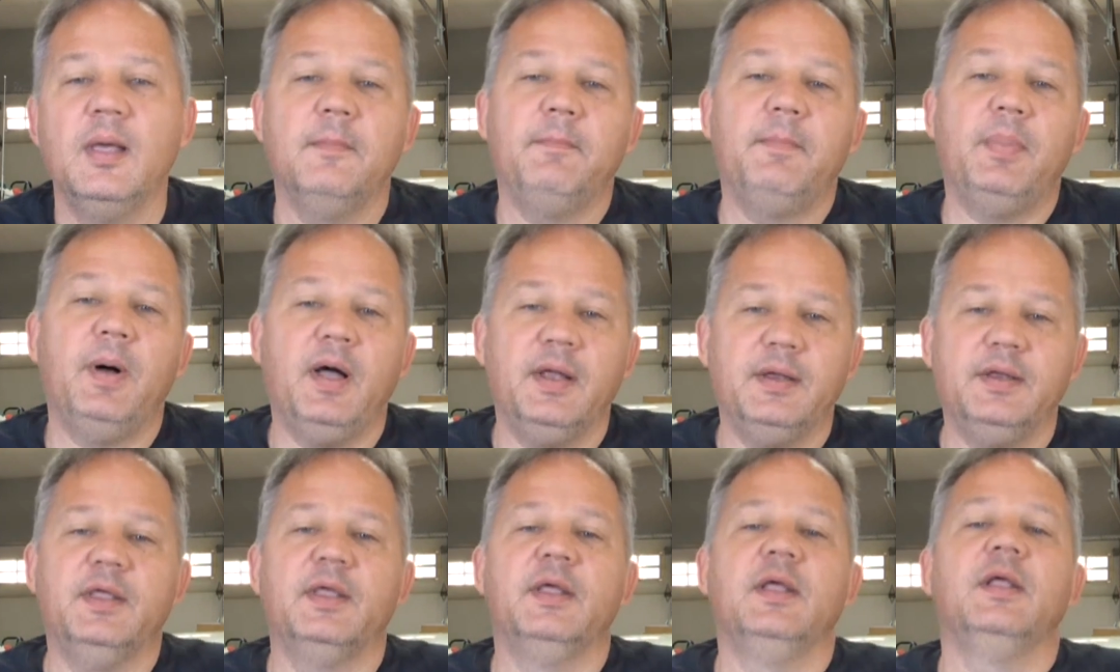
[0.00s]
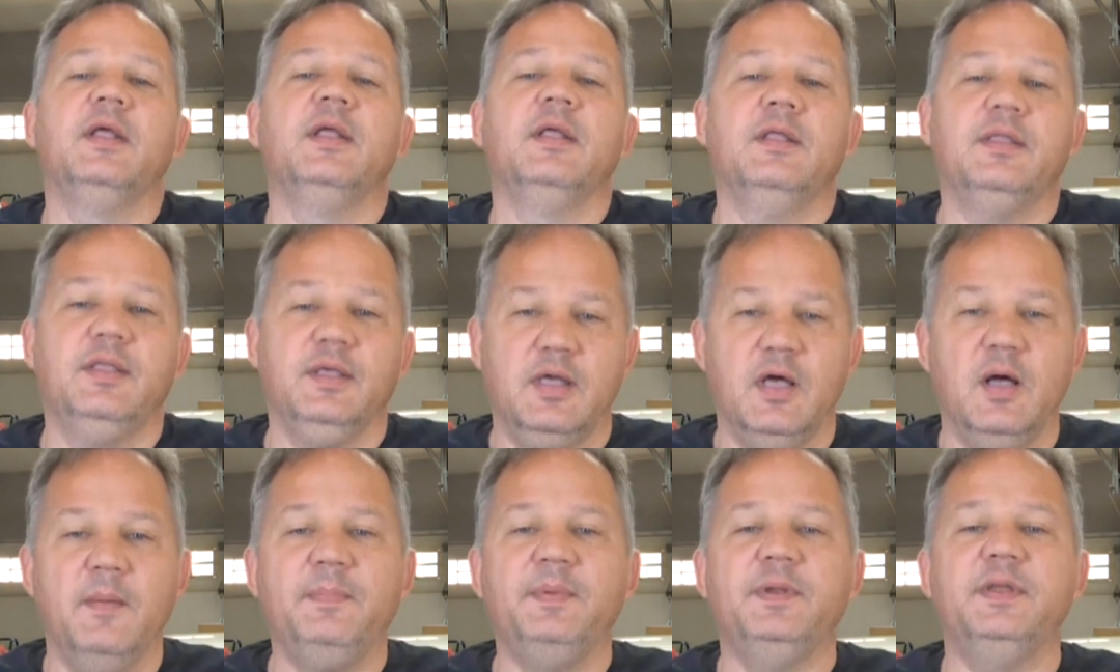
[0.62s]
But the
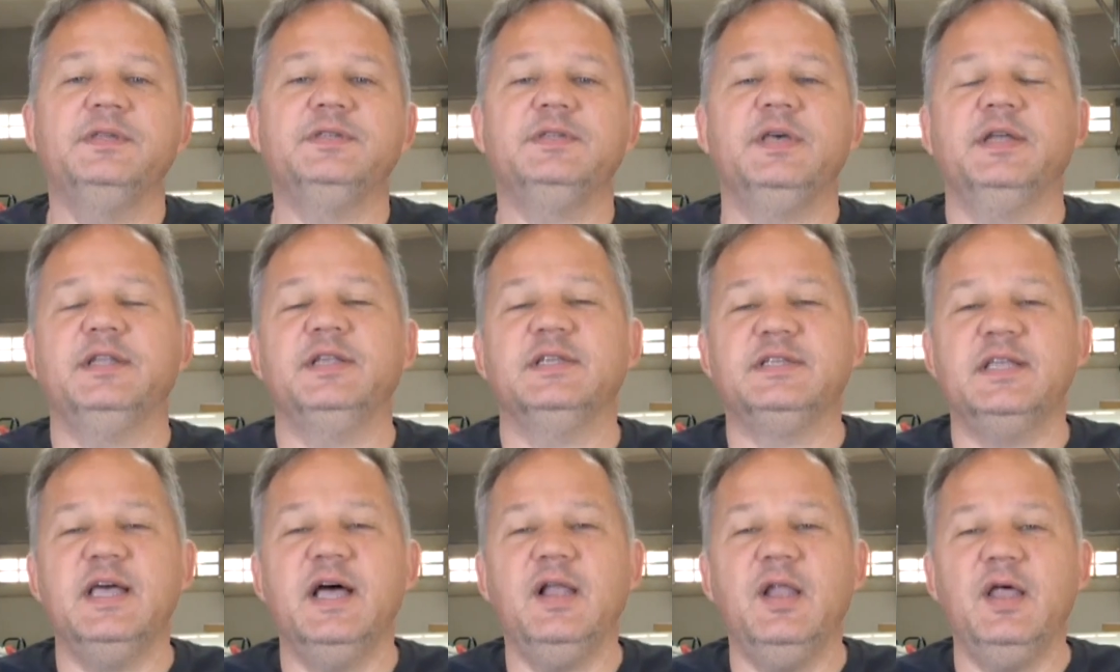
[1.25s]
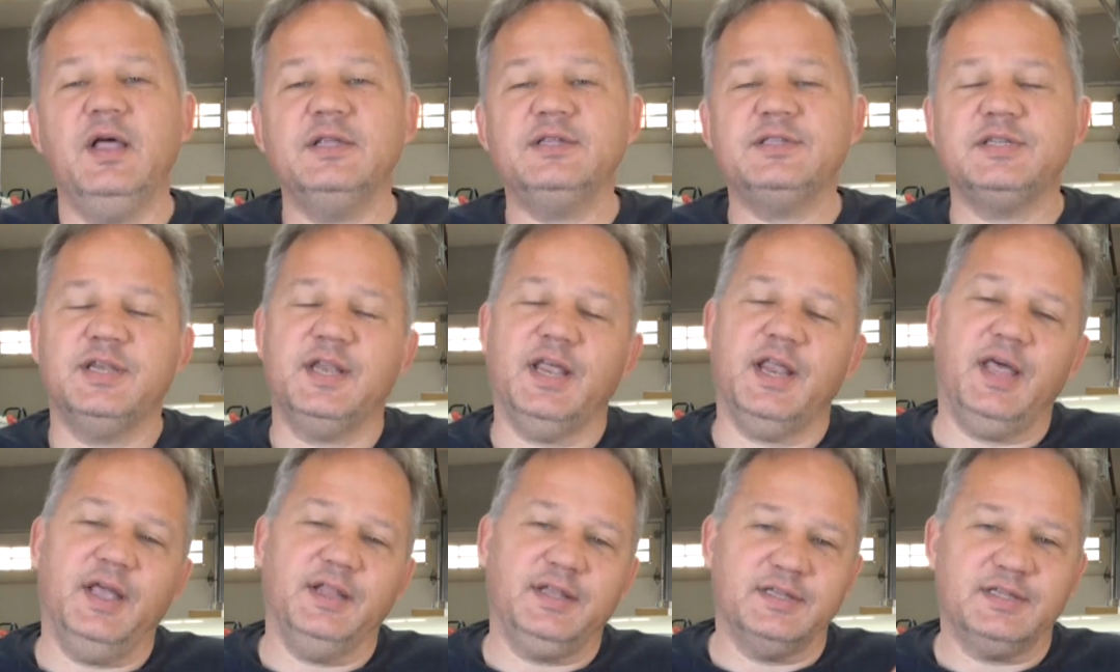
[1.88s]
companies like to tell us, and
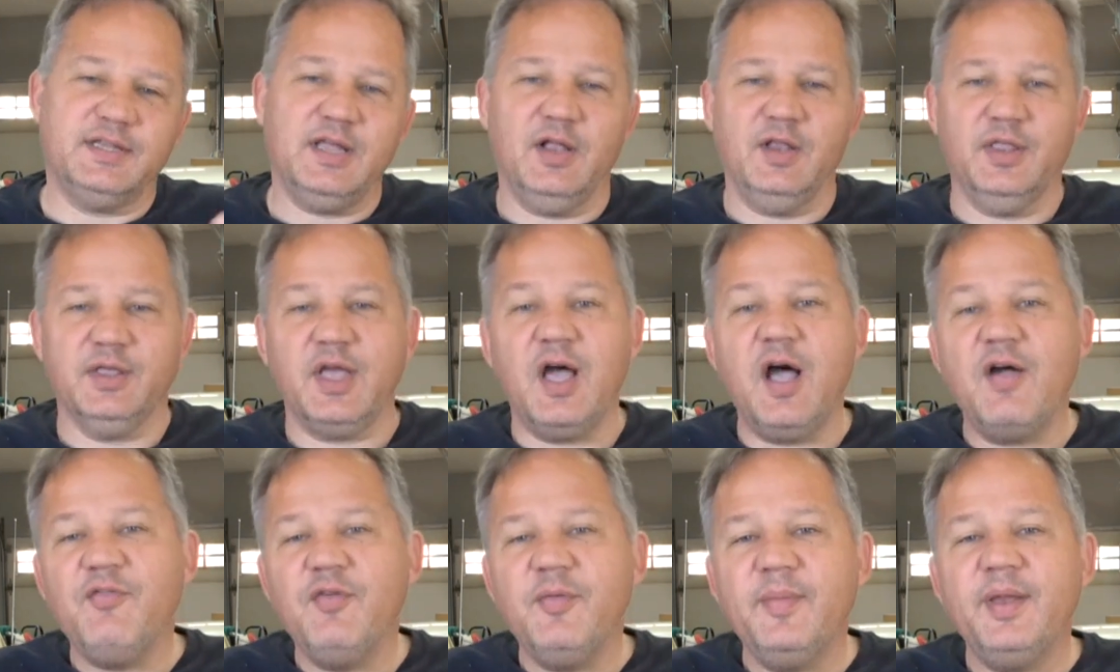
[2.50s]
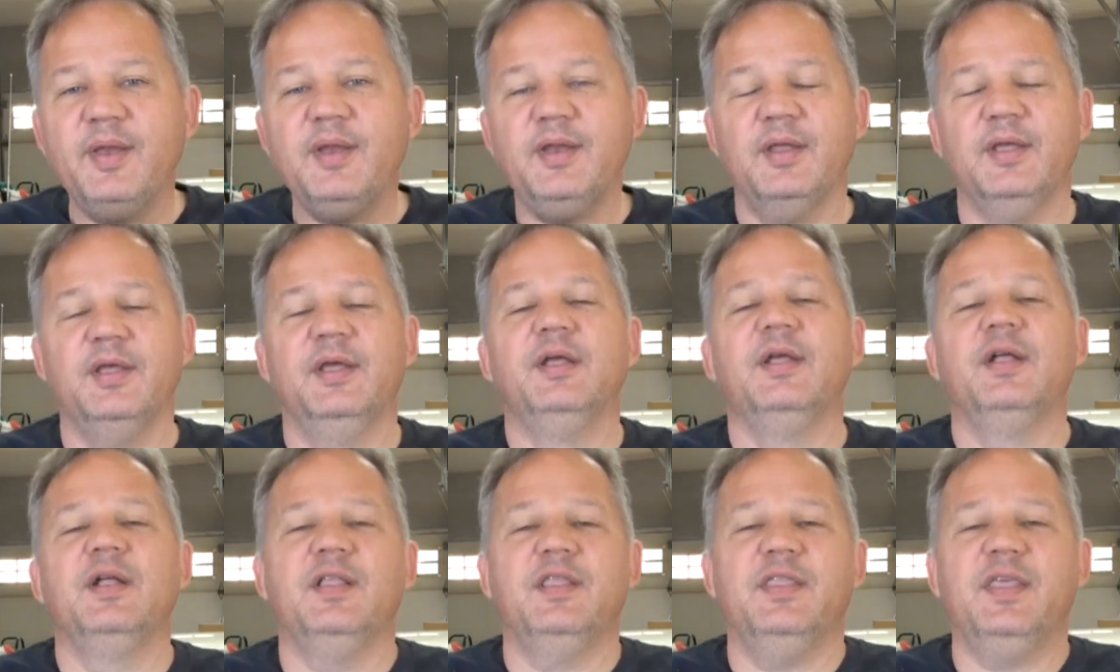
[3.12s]
they like to tell the government,
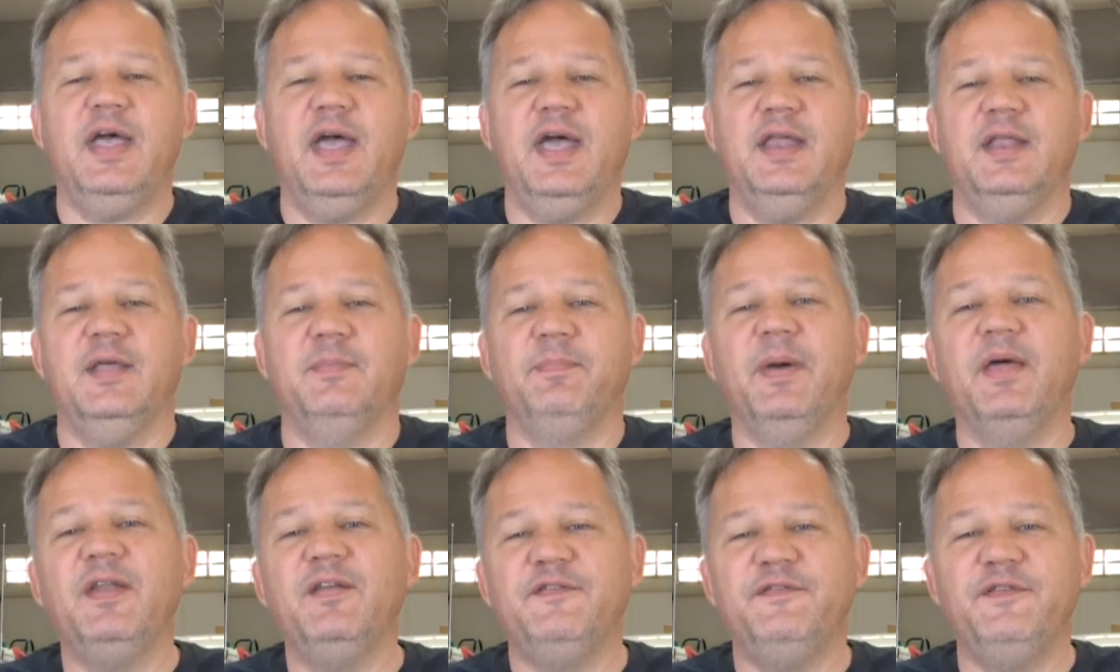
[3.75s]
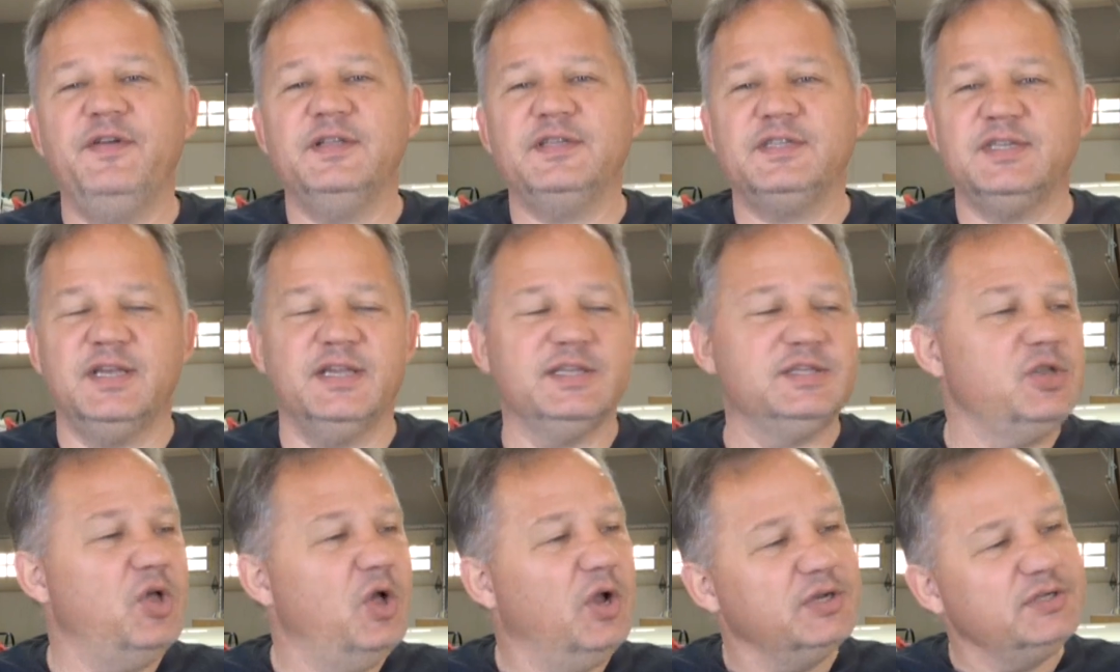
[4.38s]
that it benefits, and
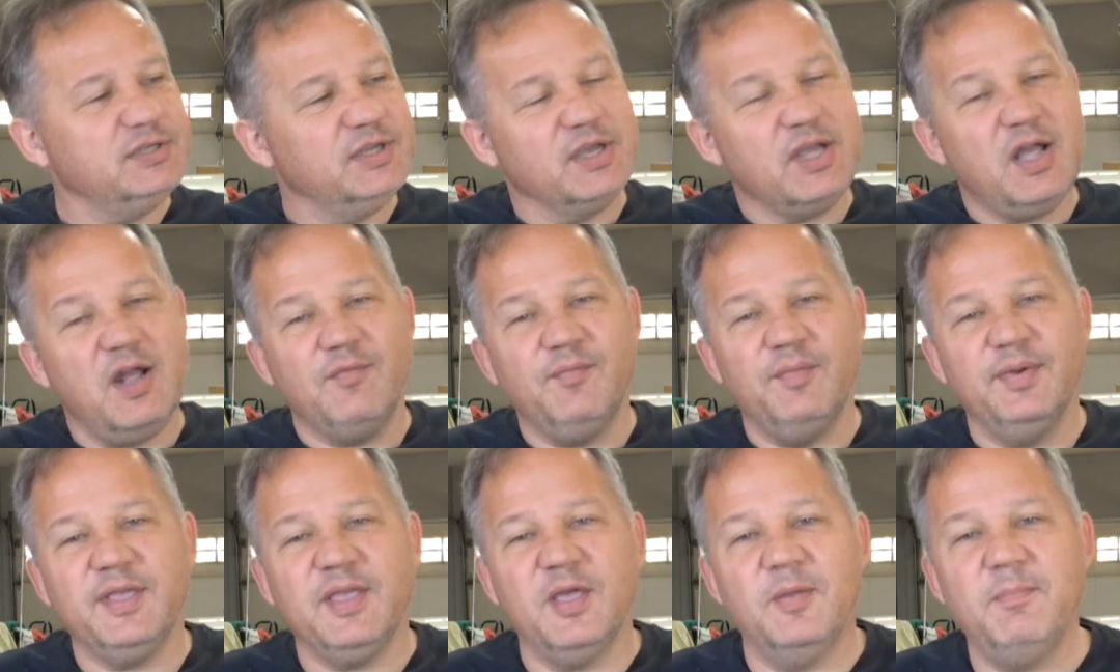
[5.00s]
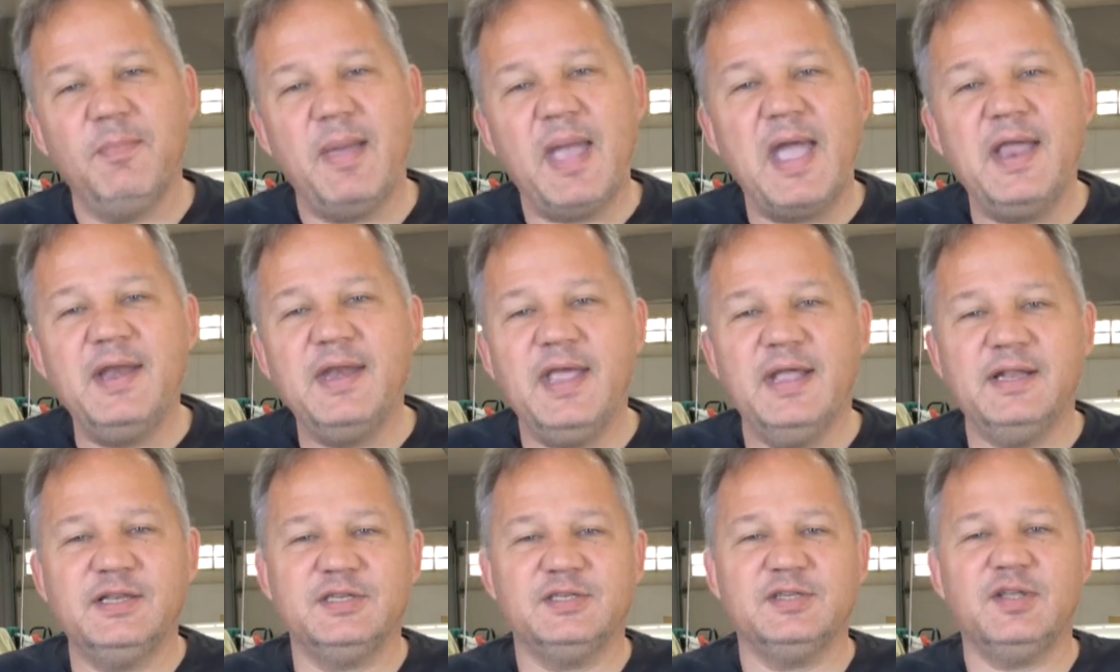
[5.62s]
as long as the government can
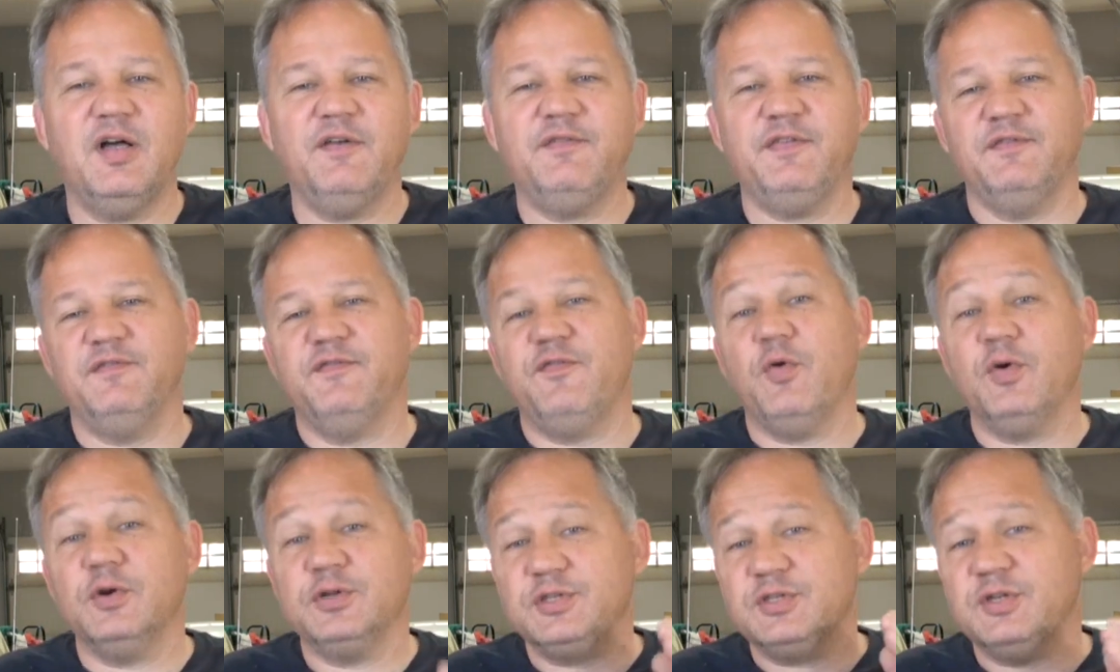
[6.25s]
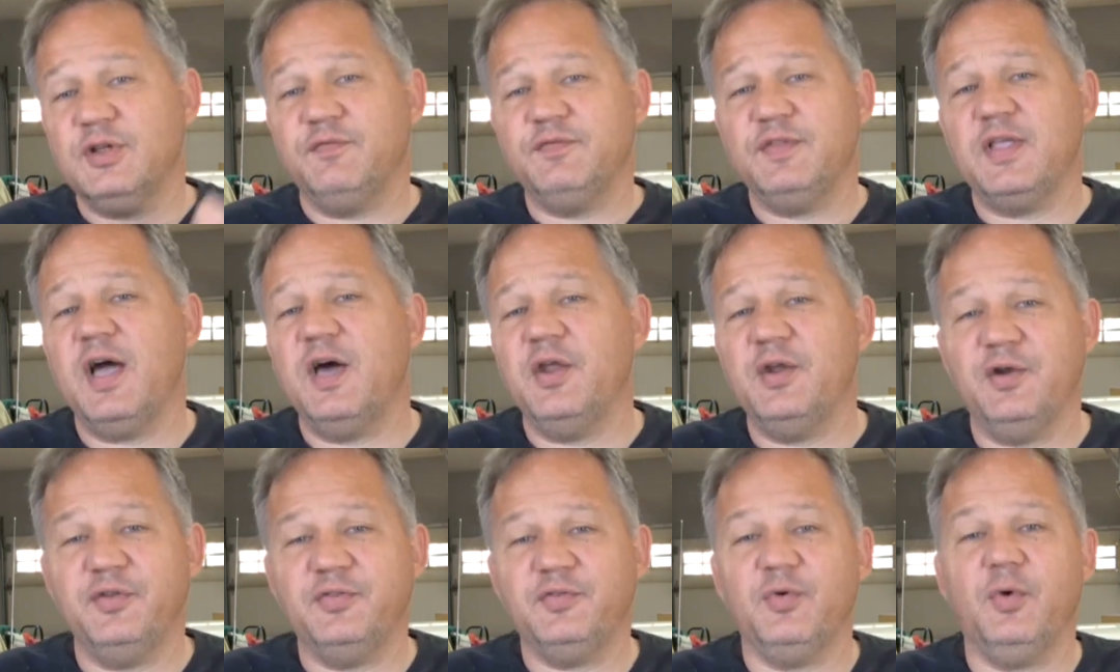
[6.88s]
mandate stuff and force stuff
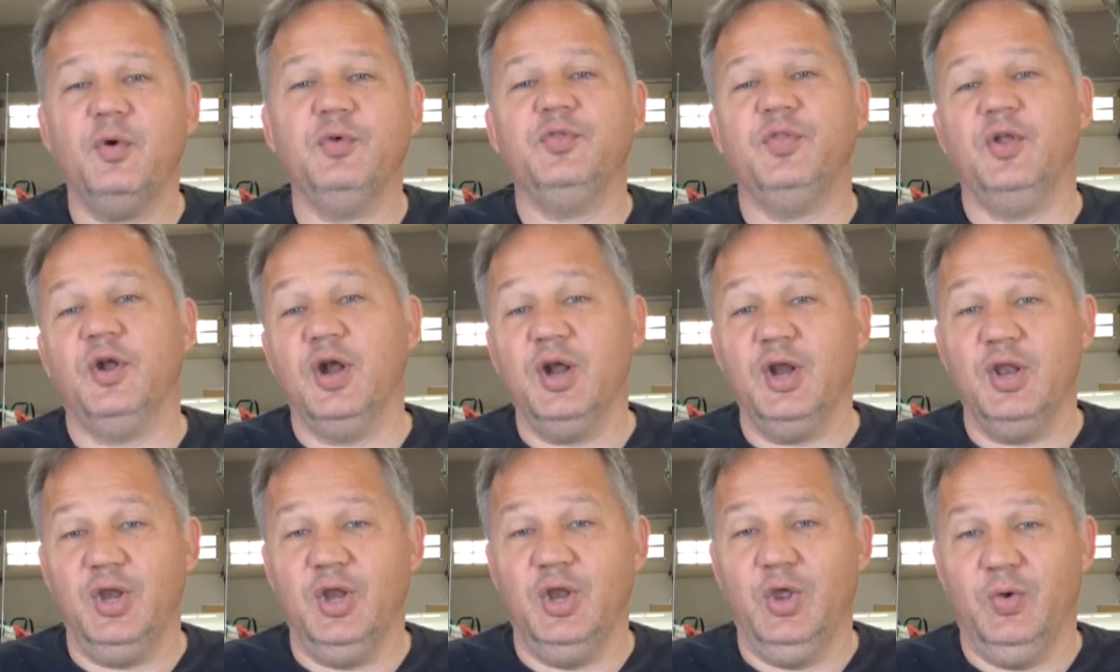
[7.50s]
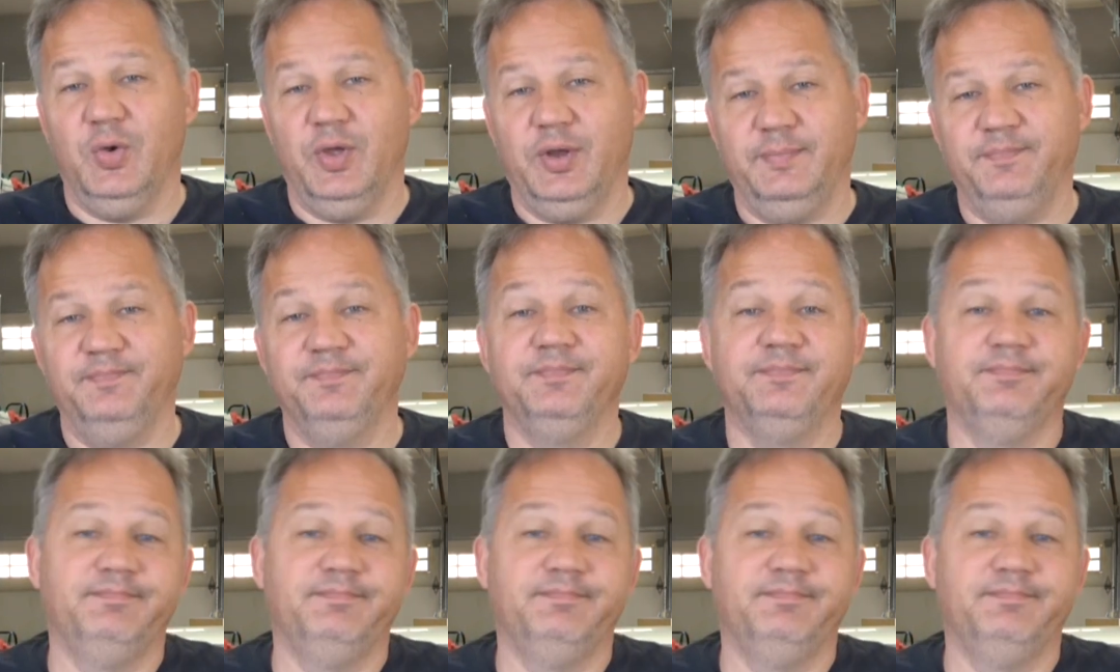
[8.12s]
down our throat, they're going to do it.